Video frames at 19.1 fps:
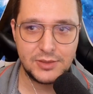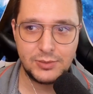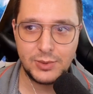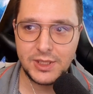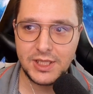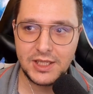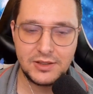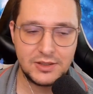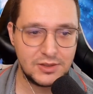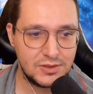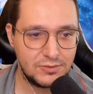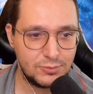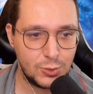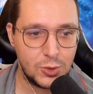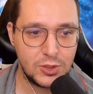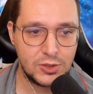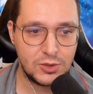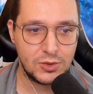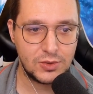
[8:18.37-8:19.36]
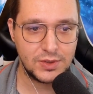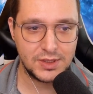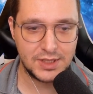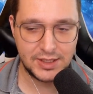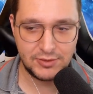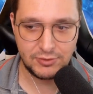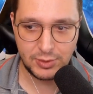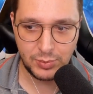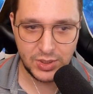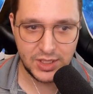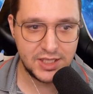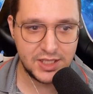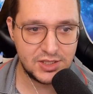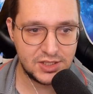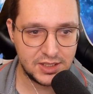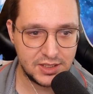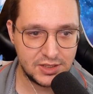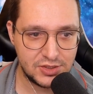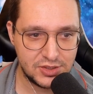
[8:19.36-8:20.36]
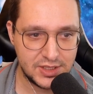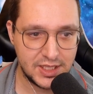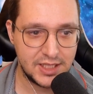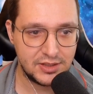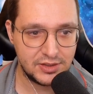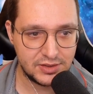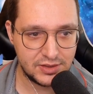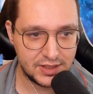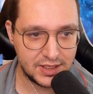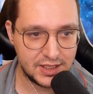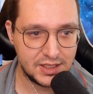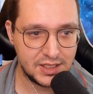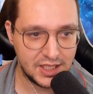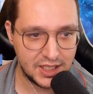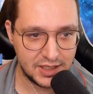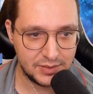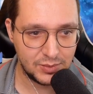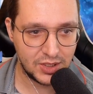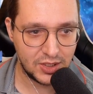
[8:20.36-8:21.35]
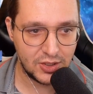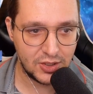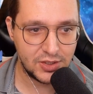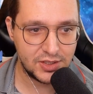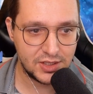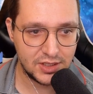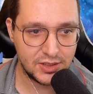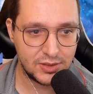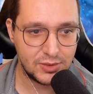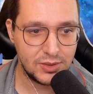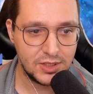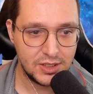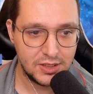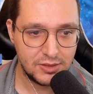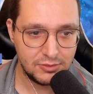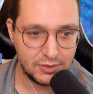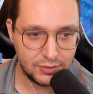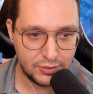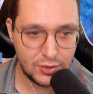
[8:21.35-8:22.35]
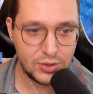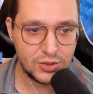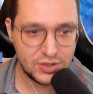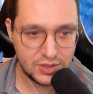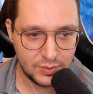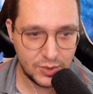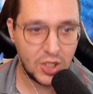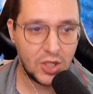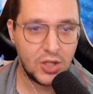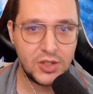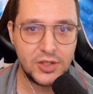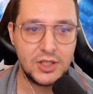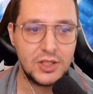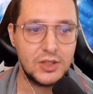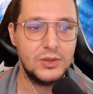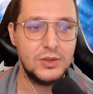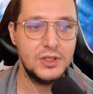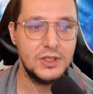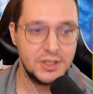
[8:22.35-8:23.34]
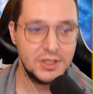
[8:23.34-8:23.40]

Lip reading: We can work on replacing standard in-game audio with custom audio.